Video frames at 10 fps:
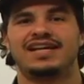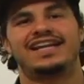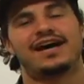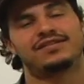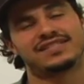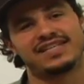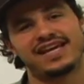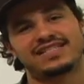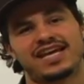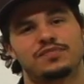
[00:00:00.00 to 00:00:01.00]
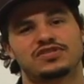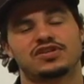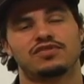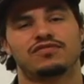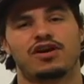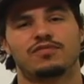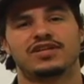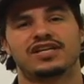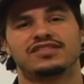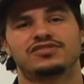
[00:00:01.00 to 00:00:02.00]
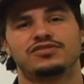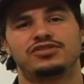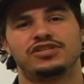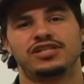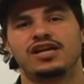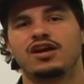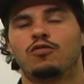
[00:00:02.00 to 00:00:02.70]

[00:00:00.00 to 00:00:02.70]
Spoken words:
Now, in today's episode of Armaggon Sushi,